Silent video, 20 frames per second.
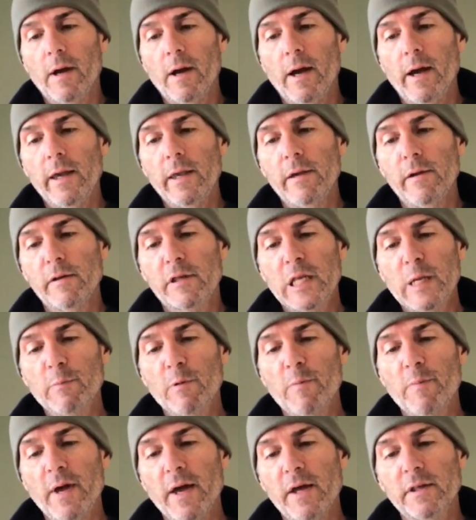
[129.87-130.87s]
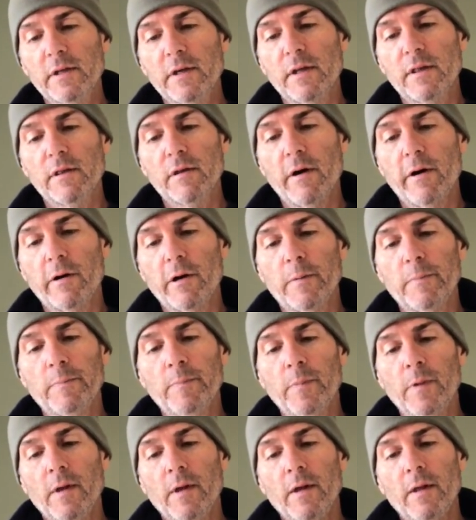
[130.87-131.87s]
I use summer baskets on
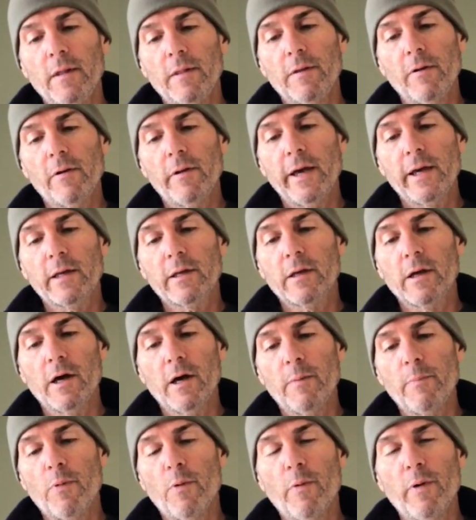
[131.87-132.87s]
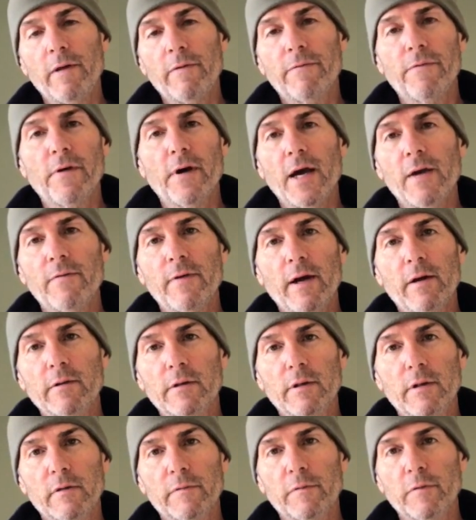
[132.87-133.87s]
them. They're like 0.5
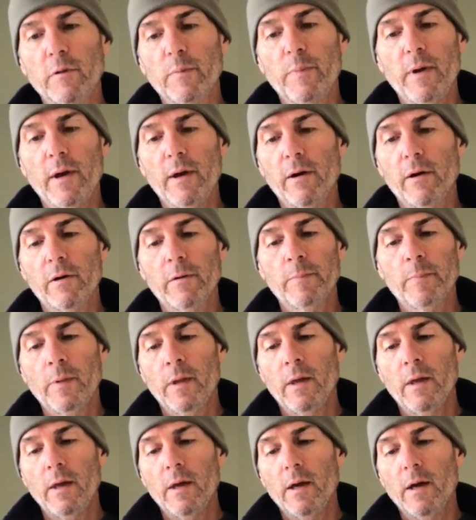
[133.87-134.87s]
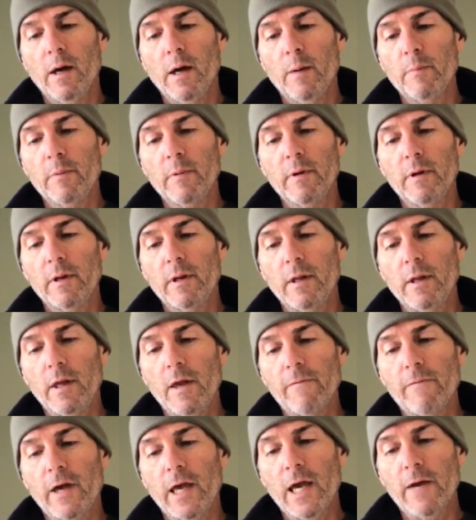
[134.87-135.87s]
ounces for the pair.
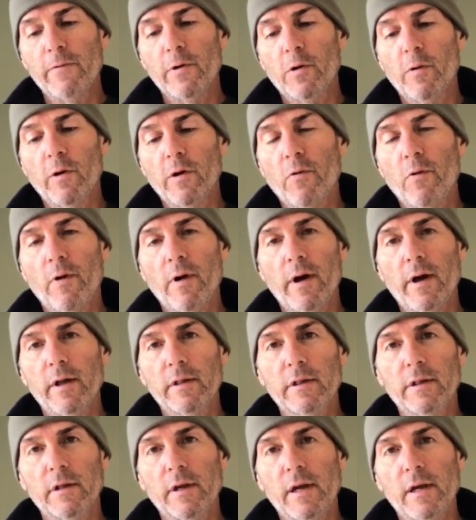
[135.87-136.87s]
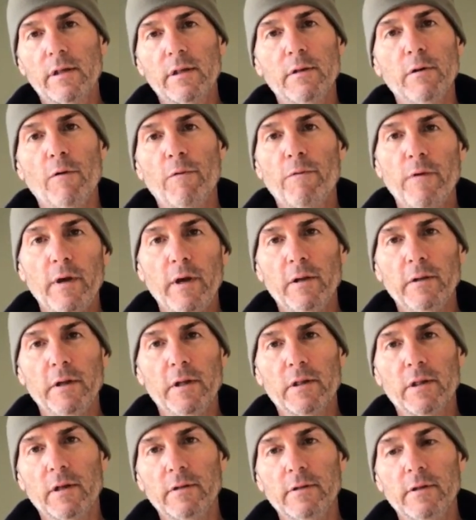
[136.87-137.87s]
If I ever go across a snowfield,
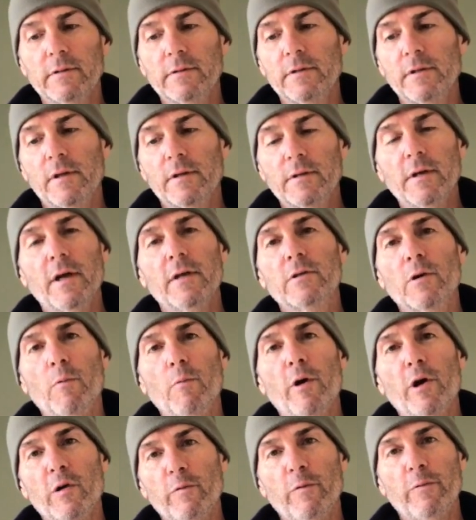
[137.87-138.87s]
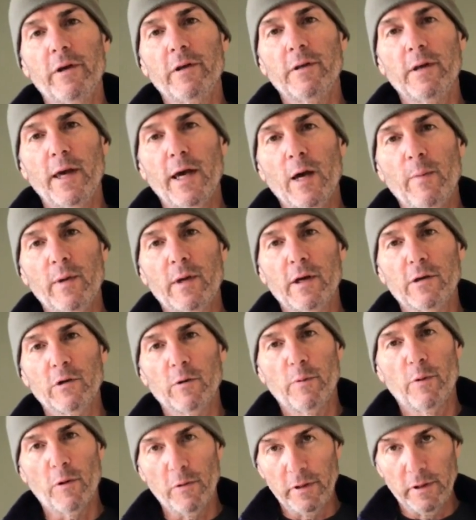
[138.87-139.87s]
it's just such a wonderful thing to have because
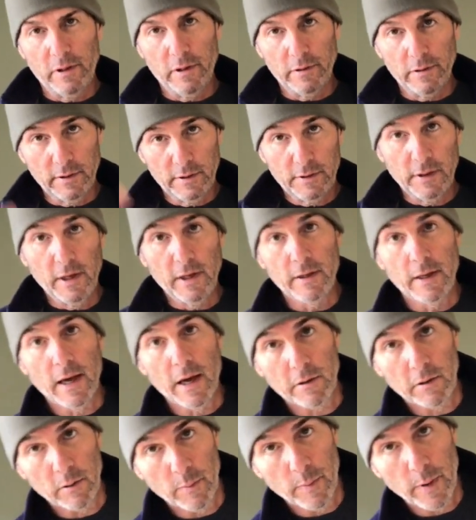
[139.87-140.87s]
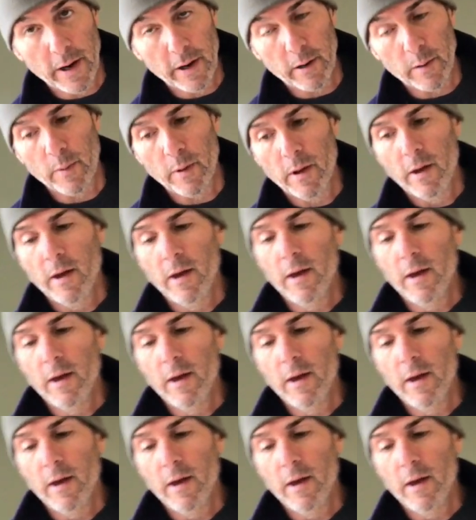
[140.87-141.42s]
your pole doesn't just sink down to the bottom.